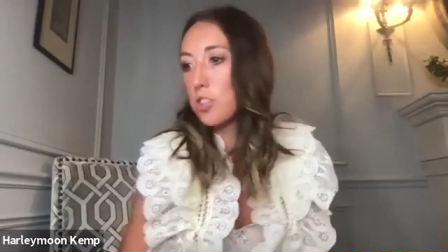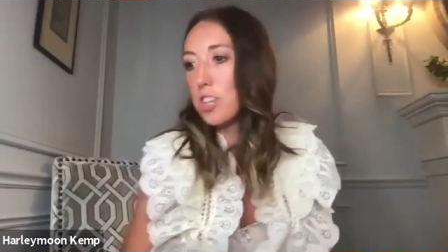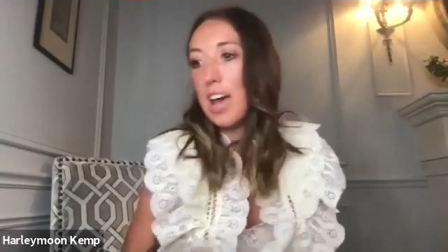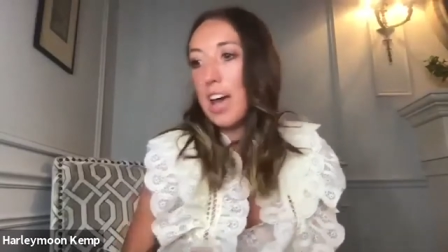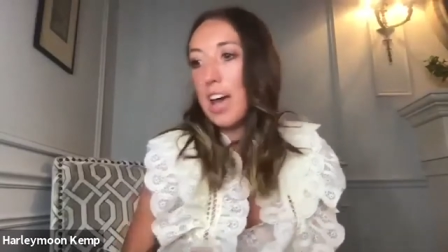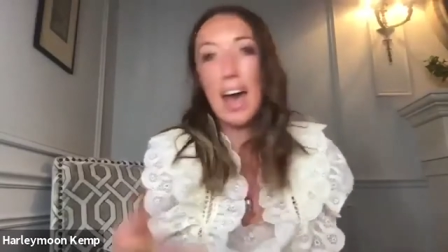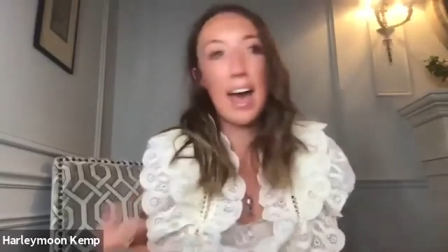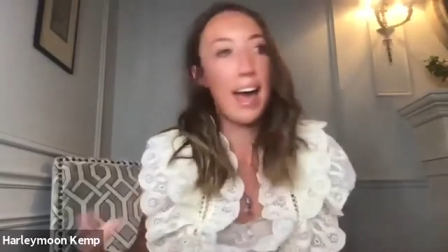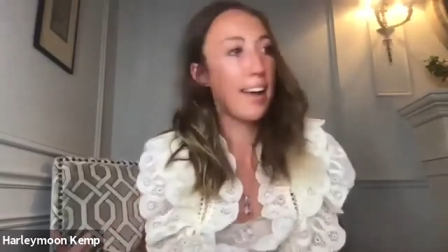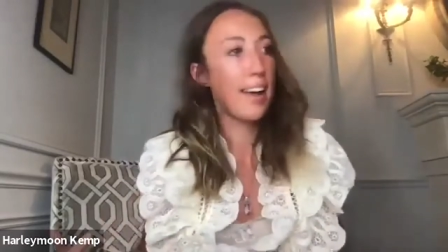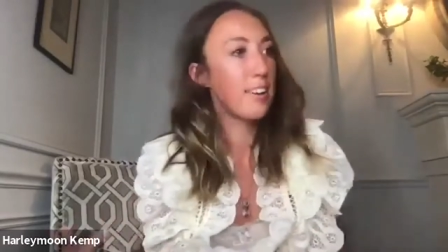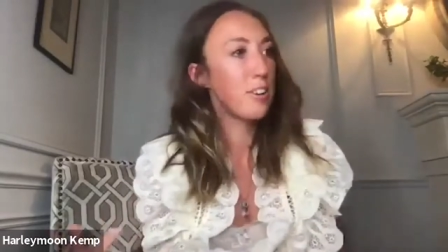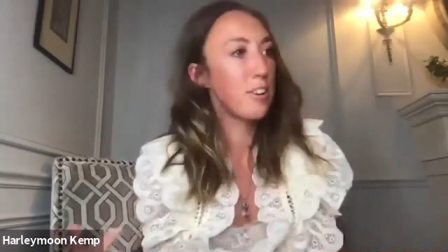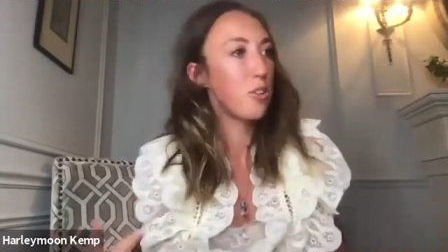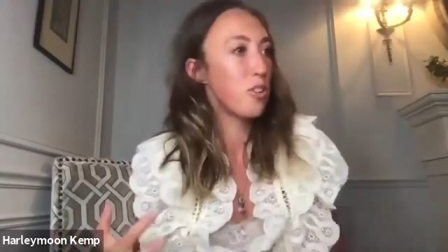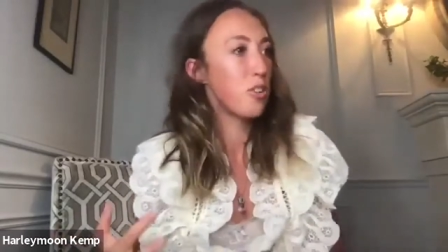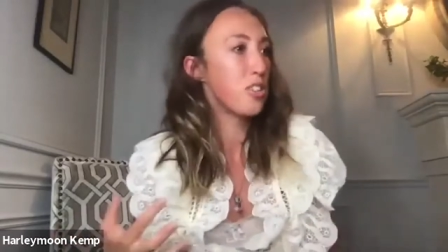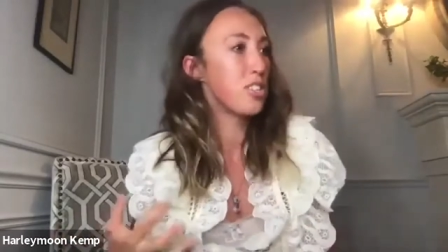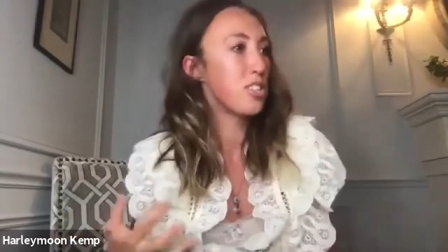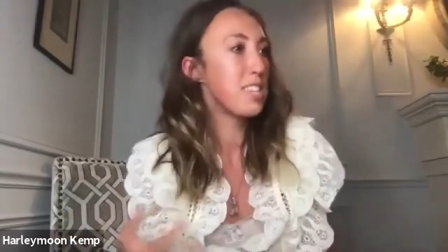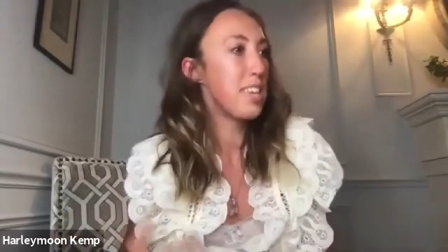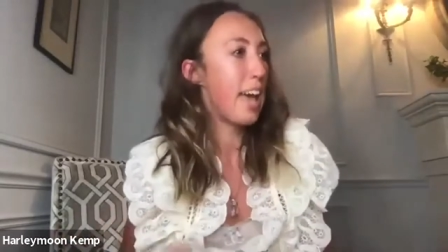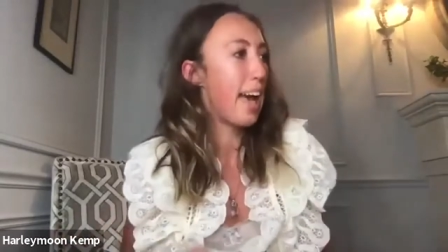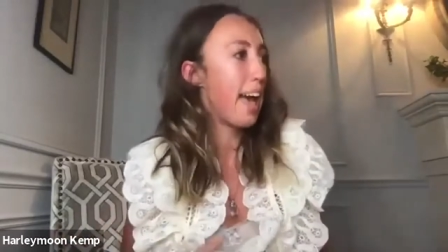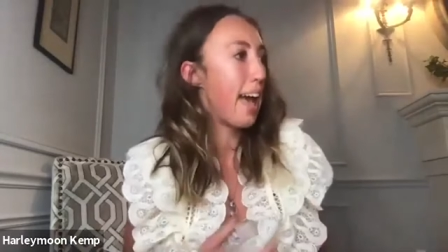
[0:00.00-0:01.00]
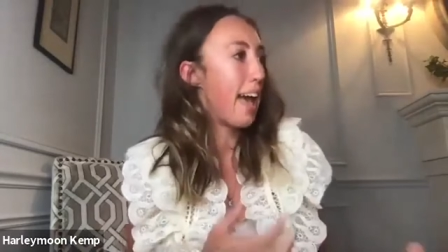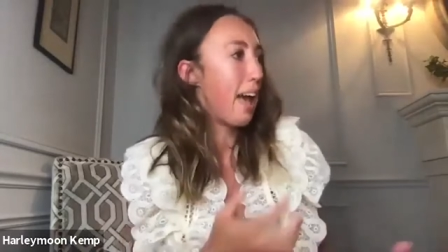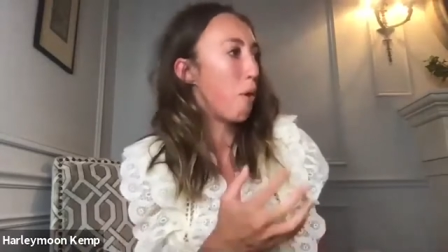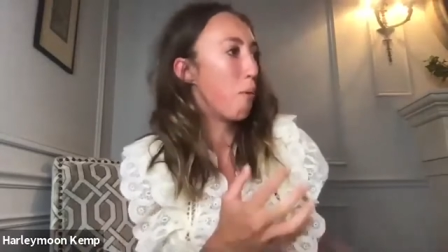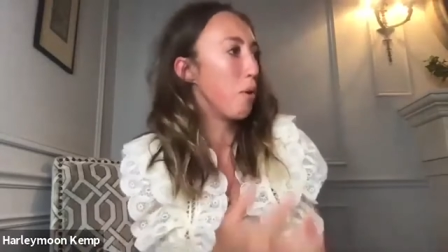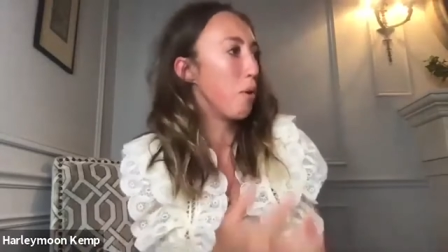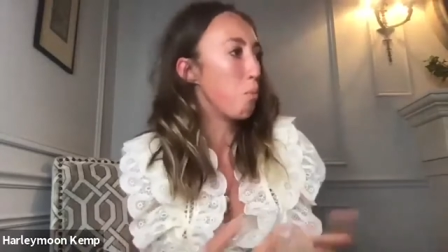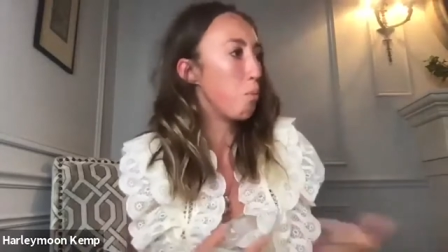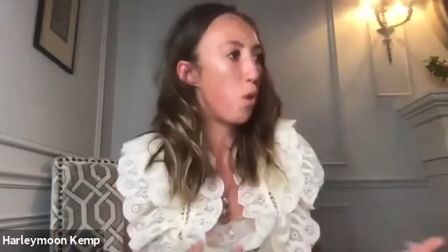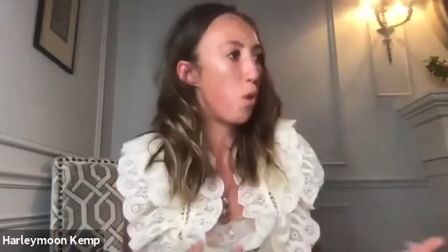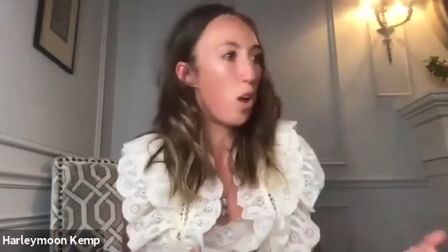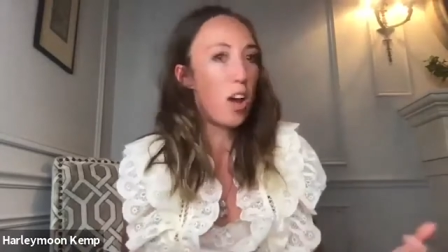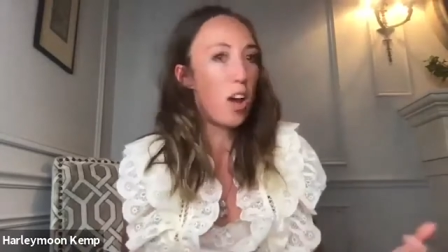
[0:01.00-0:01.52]
to act on set, how
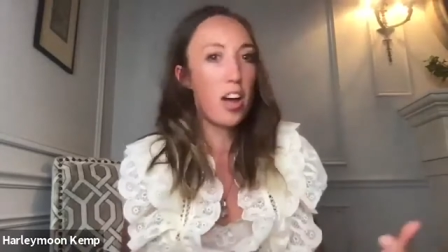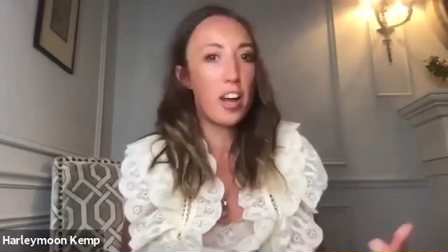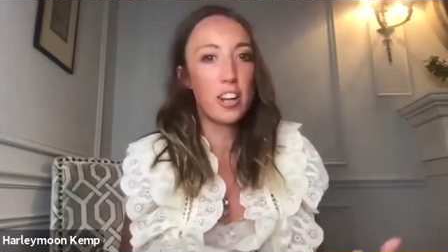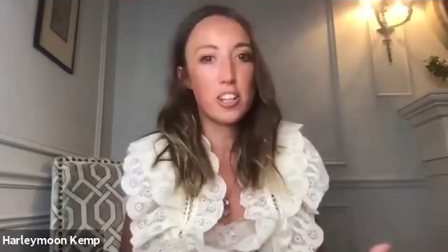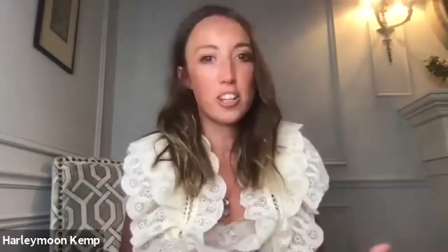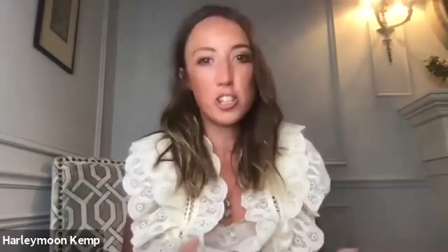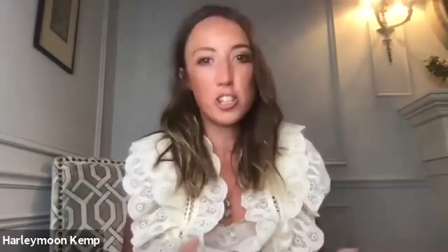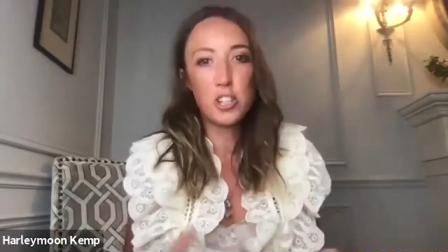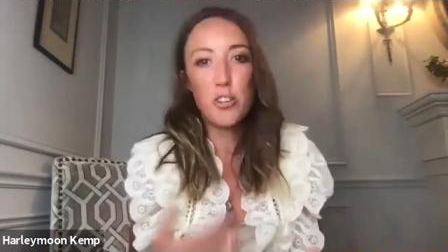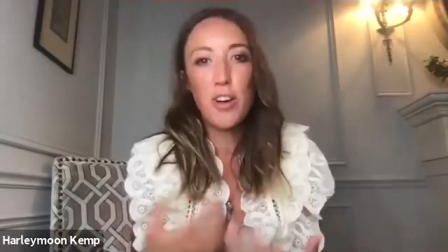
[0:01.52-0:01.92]
it works.